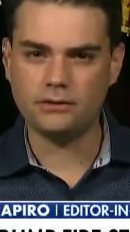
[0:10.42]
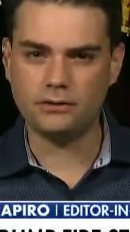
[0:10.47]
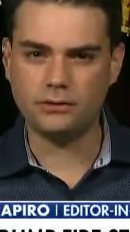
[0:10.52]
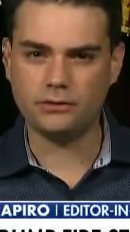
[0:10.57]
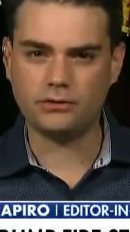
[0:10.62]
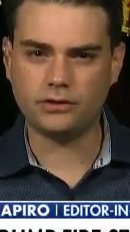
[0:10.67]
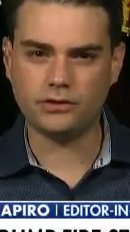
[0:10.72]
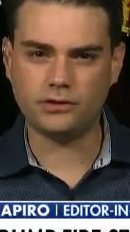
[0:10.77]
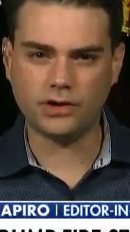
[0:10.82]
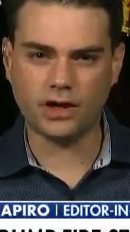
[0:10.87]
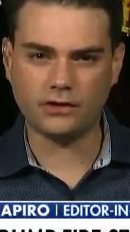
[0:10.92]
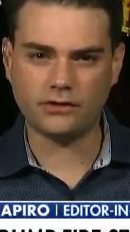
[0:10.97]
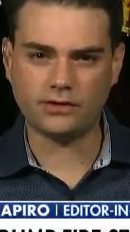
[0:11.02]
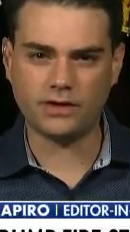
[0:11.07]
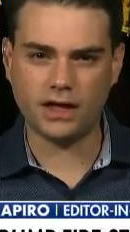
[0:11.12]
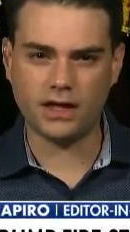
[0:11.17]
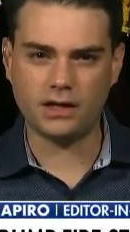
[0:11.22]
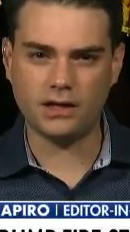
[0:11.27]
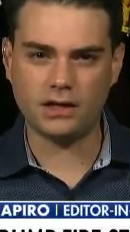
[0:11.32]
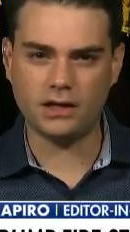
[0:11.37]
to
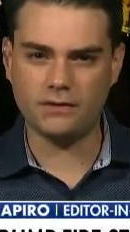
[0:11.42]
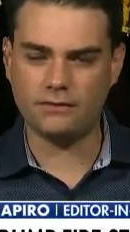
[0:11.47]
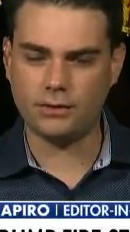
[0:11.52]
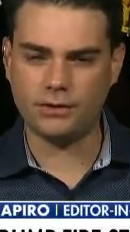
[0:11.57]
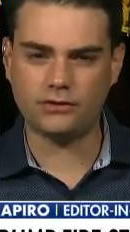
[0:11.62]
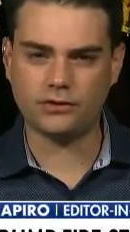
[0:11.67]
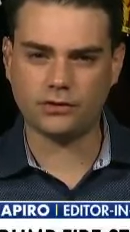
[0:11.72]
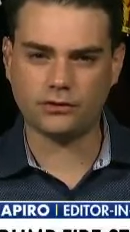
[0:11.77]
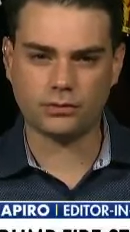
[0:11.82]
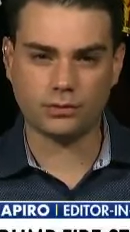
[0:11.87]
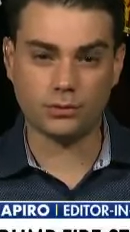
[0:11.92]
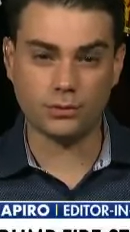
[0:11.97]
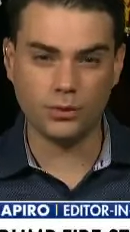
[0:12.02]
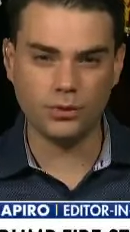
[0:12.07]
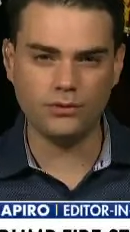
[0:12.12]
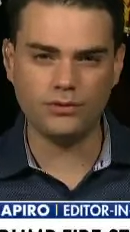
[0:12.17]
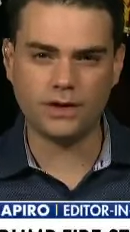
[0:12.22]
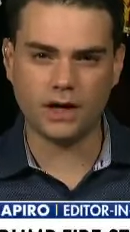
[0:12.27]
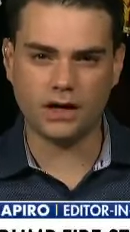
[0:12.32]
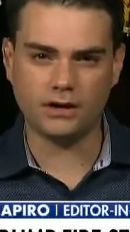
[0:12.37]
suggest that if we just
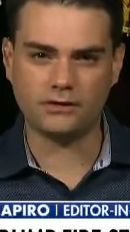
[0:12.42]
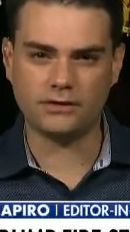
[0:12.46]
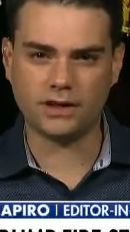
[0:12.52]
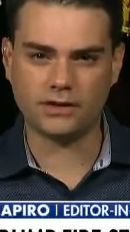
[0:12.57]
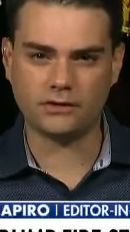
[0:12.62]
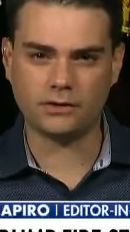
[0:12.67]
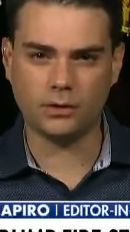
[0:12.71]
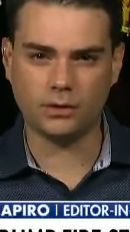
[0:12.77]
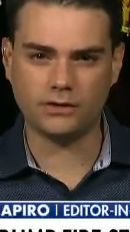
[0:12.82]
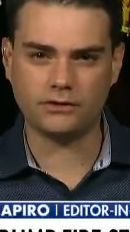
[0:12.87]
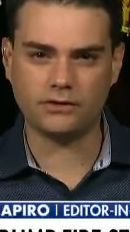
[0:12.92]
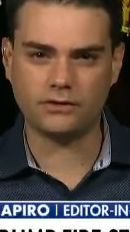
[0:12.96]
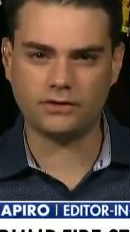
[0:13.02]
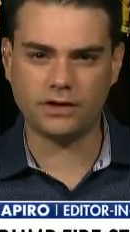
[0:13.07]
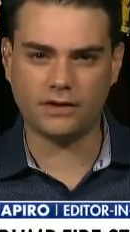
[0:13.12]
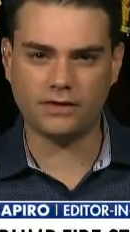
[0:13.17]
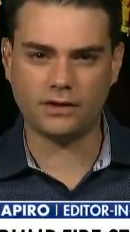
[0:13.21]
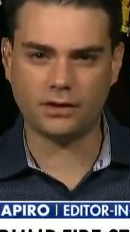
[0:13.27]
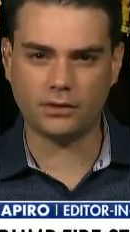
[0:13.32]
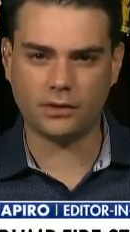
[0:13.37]
remove guns, that's going to
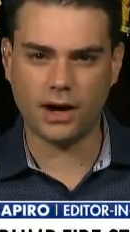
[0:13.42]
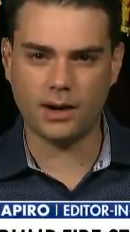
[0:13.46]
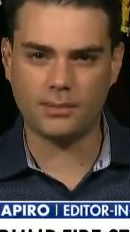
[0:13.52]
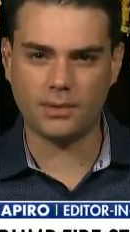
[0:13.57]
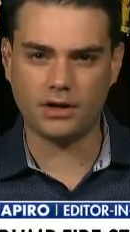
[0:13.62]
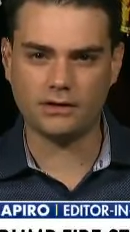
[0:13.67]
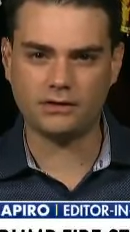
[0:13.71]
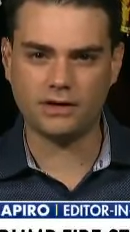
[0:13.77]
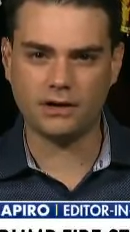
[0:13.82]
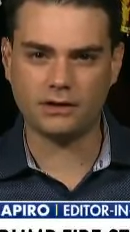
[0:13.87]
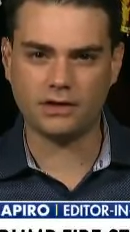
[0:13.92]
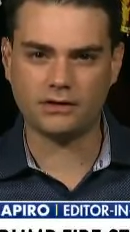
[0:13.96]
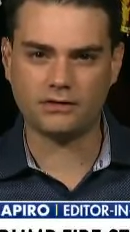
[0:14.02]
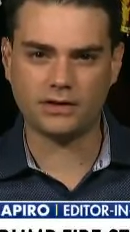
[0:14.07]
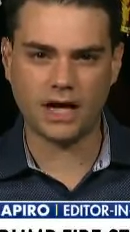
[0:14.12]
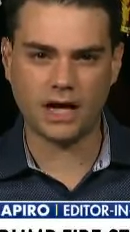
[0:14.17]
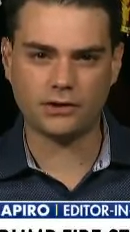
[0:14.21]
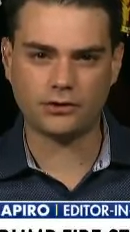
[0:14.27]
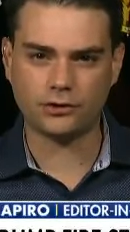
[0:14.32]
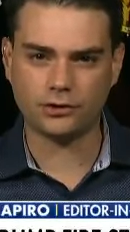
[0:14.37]
send the crime right down,
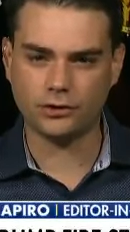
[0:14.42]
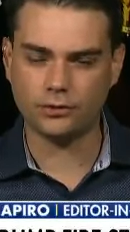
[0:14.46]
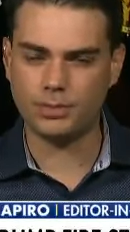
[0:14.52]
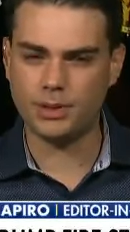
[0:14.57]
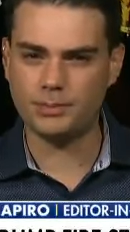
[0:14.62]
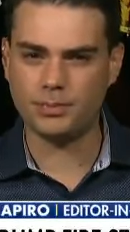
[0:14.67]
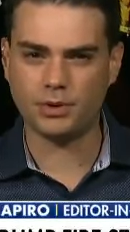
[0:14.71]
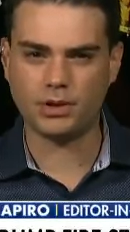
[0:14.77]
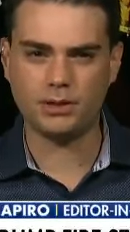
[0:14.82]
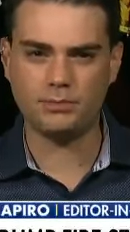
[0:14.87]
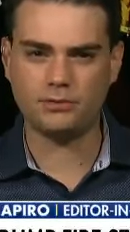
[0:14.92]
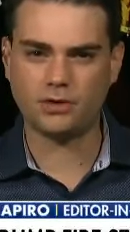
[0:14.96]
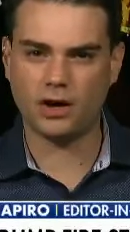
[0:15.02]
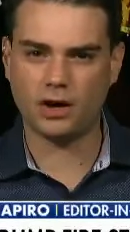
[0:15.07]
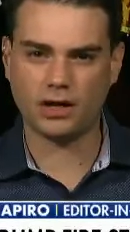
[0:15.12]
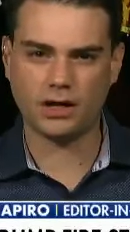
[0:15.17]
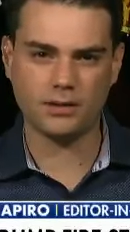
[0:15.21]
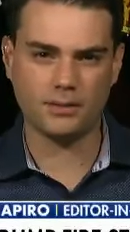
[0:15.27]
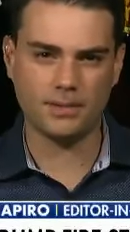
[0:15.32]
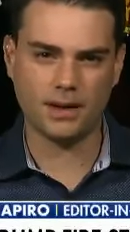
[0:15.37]
it's not true. People keep
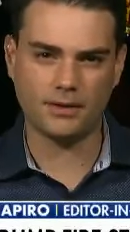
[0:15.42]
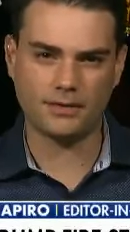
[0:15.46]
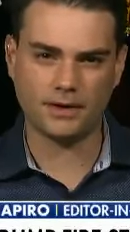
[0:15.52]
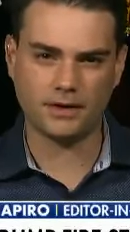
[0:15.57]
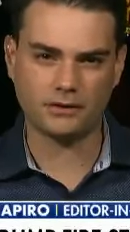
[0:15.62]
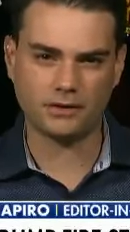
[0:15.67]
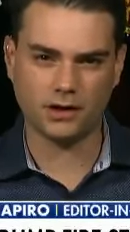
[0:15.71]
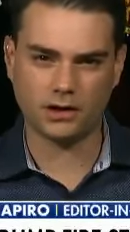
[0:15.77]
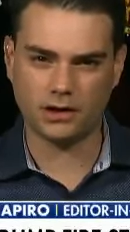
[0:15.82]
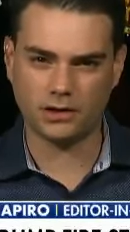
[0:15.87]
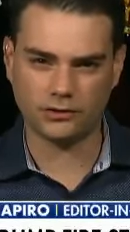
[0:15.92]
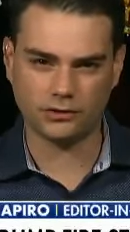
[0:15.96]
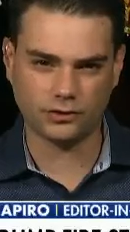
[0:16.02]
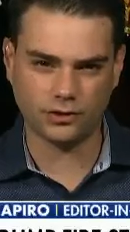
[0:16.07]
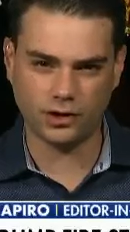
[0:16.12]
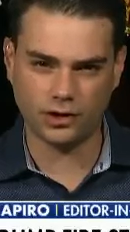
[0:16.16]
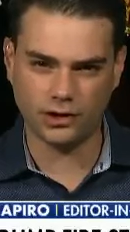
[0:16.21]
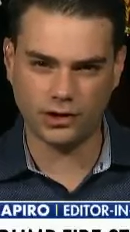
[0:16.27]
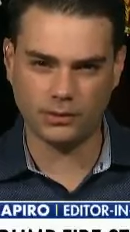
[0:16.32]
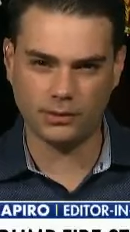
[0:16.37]
talking about things like
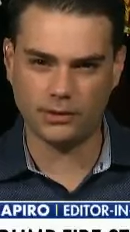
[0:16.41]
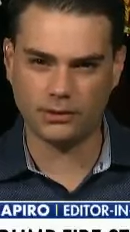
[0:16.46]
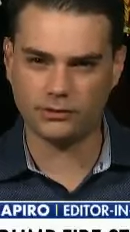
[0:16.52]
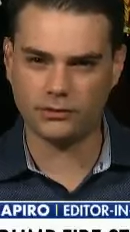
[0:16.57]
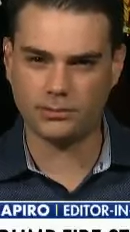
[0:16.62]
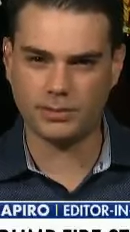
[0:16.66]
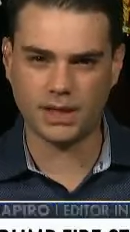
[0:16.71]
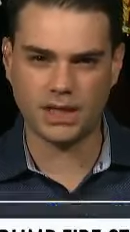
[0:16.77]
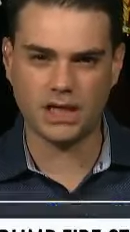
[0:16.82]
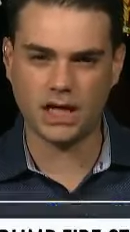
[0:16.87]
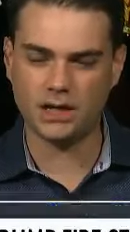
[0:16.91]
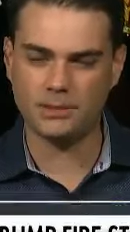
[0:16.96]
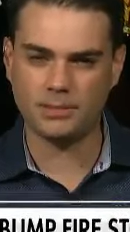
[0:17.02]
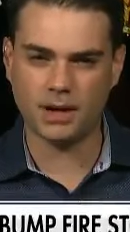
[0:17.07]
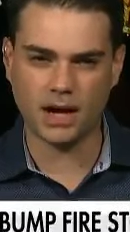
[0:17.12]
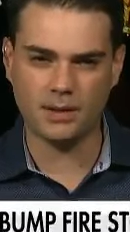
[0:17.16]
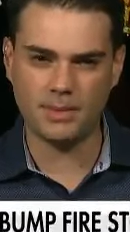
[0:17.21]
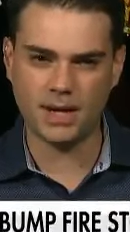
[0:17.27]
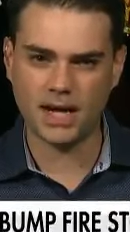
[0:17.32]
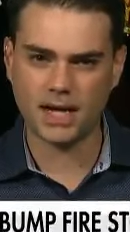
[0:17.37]
Australia, where there was a big
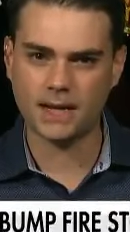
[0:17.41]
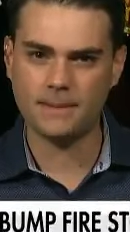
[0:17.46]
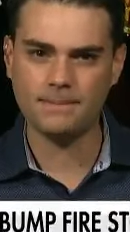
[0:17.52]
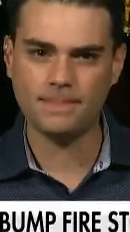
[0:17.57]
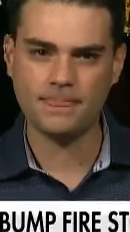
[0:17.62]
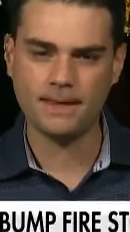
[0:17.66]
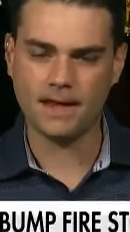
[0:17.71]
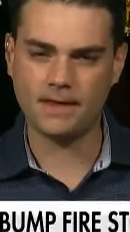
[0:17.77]
gun buyback.